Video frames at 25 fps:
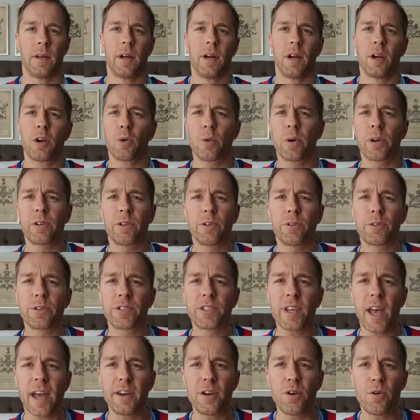Quick little
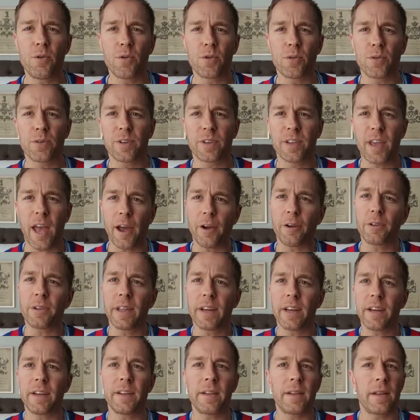side note,
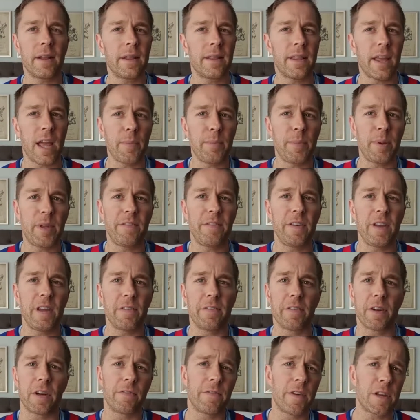calculating the NPV of
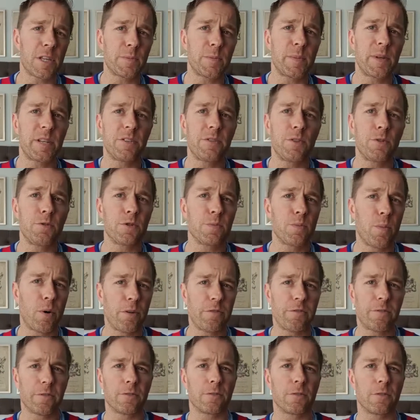an investment is used more
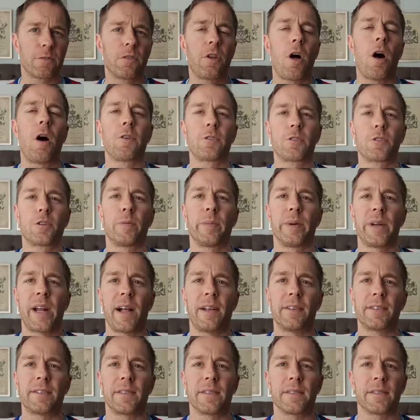for long-term
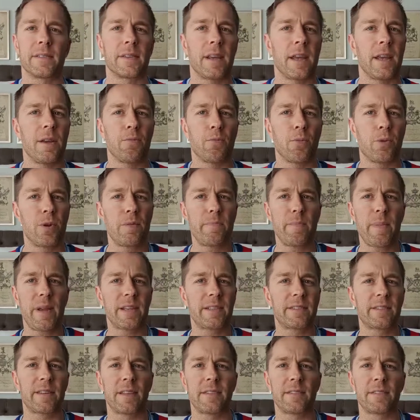analysis. It wouldn't make
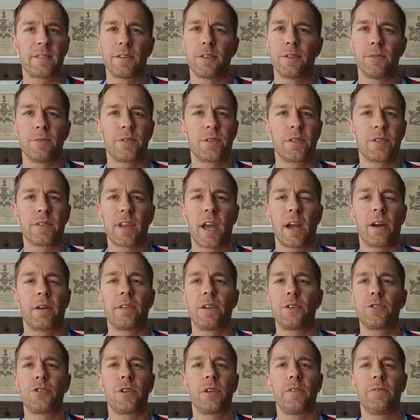sense to use this
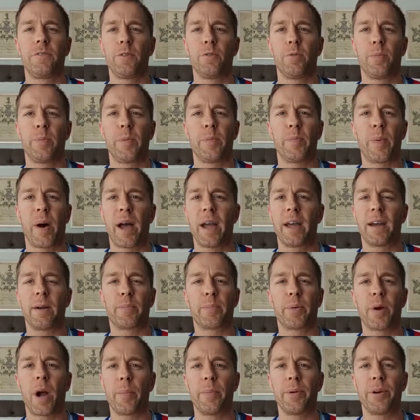calculation if you'll be buying a
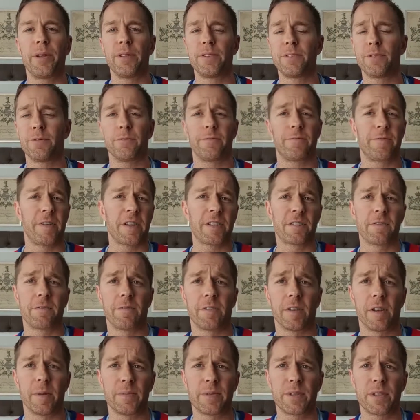property to fix and
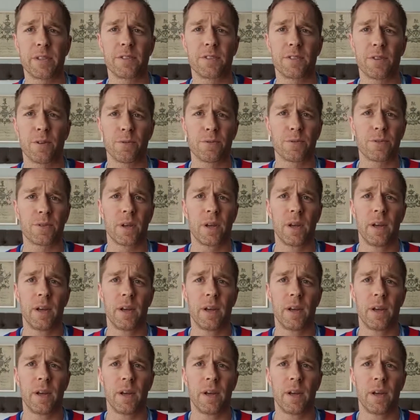flip, since those